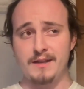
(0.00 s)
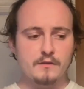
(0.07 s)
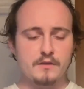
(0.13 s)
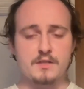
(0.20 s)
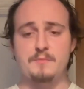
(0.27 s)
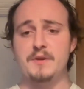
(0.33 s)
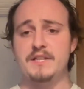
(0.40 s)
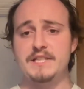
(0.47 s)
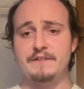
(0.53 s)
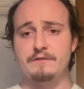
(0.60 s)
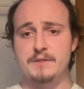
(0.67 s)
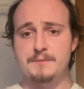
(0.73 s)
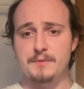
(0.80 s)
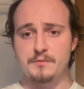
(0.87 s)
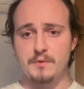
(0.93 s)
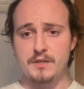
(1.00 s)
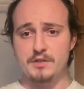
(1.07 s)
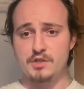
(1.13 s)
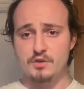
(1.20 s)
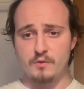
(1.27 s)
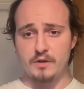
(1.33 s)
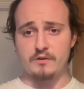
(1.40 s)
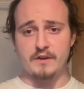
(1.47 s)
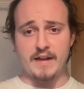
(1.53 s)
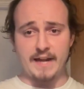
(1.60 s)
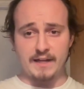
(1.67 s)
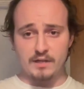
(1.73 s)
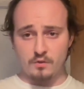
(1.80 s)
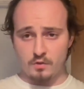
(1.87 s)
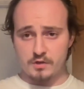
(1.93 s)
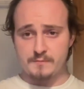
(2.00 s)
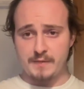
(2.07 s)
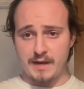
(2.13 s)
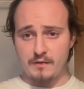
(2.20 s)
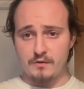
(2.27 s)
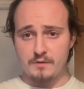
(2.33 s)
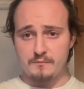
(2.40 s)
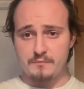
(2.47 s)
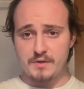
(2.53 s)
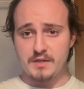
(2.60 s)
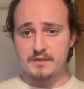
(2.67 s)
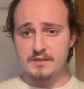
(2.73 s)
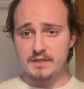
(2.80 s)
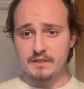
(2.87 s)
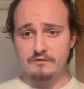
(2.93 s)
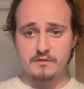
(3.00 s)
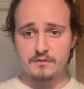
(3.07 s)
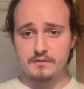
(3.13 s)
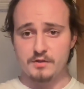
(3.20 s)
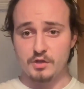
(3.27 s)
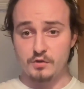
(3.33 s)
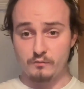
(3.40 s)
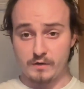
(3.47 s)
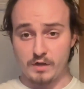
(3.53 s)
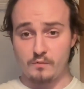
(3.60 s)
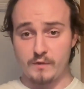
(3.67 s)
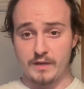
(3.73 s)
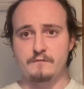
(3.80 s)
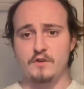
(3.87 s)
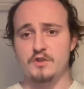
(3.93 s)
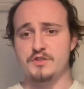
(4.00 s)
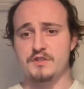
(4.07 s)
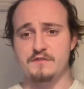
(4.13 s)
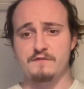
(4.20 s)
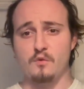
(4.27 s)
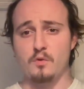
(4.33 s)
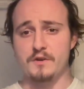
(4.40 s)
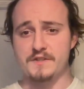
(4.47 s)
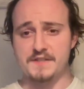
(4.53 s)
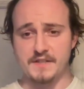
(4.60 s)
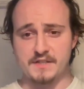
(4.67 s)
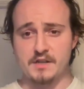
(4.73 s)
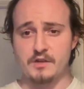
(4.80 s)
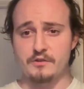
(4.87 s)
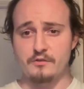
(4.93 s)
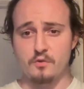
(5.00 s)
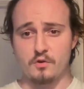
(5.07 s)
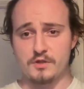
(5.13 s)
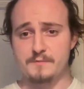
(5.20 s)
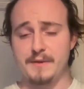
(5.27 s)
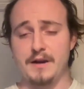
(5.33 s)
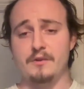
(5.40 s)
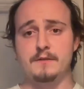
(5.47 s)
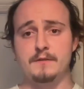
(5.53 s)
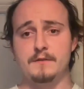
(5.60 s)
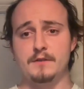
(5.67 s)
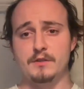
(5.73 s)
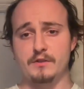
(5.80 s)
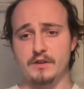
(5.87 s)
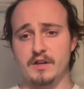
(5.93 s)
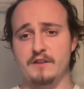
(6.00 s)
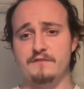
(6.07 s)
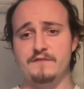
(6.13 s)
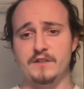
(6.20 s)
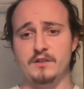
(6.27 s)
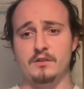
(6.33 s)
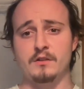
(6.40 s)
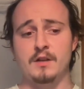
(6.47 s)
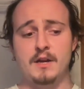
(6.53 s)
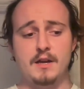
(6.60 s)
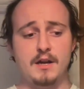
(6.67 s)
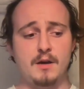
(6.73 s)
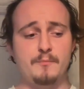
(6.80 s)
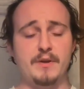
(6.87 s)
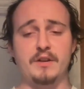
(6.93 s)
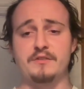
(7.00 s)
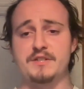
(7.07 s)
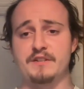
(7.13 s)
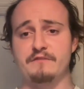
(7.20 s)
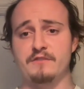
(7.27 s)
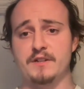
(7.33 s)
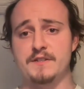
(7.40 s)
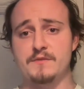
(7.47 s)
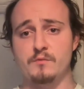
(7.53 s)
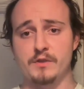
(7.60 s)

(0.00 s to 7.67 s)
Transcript: There's a big difference between 280 horsepower being delivered to the rear wheel versus 4 to 600 horsepower. You're going to feel a bigger difference